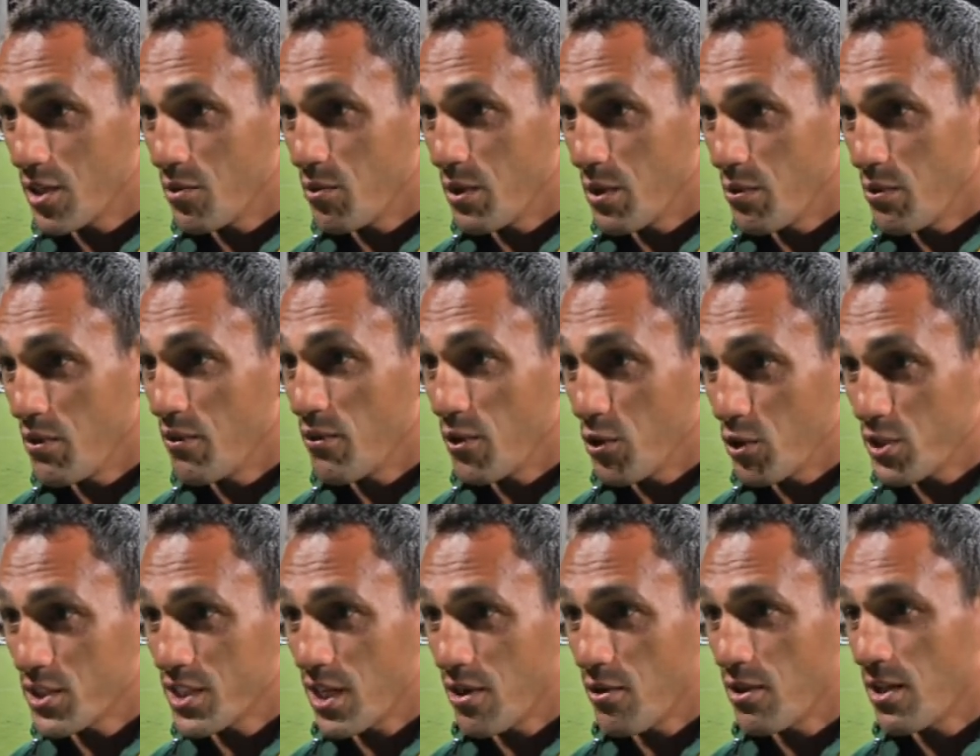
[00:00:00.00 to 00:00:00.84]
you know, when we
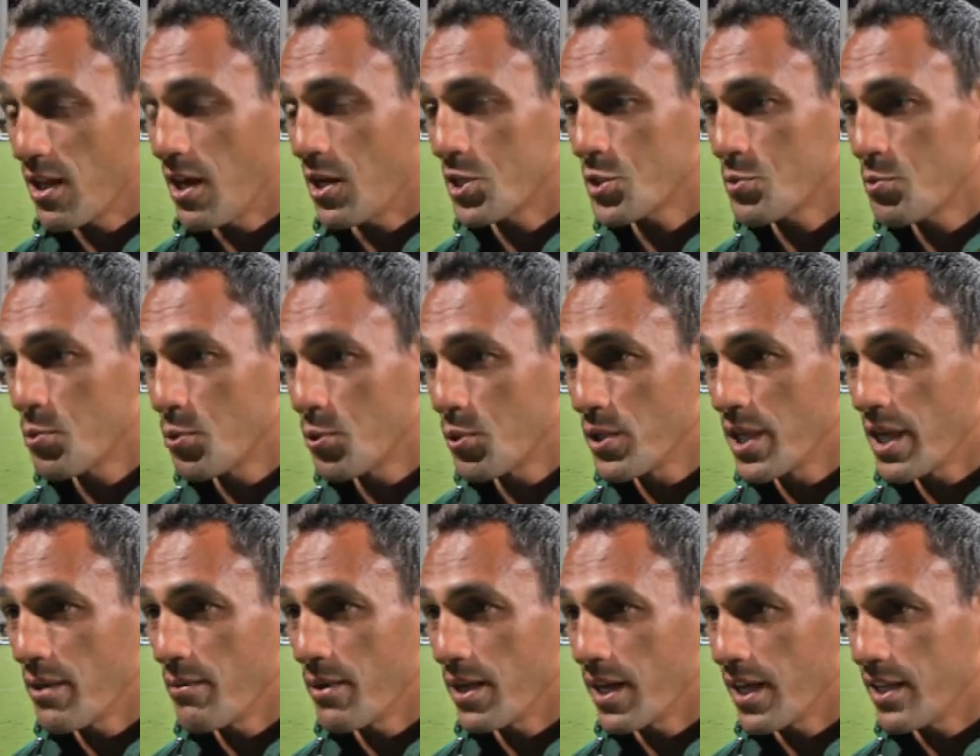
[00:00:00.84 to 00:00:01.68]
lost our last
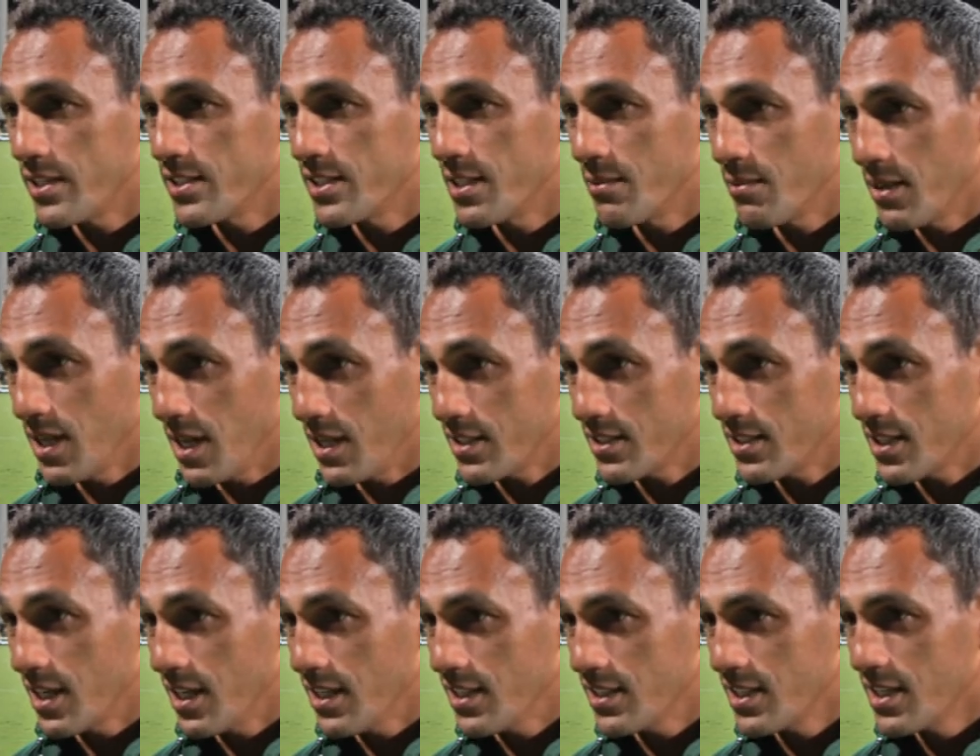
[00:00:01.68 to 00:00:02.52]
pool game against them
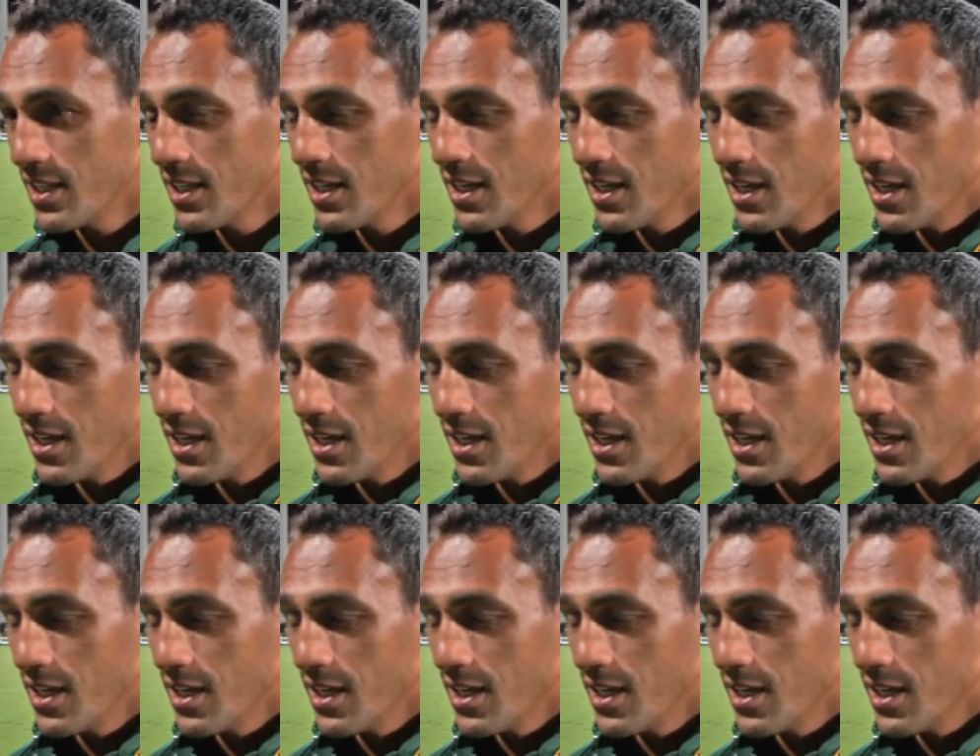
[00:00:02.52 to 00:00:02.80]
last night,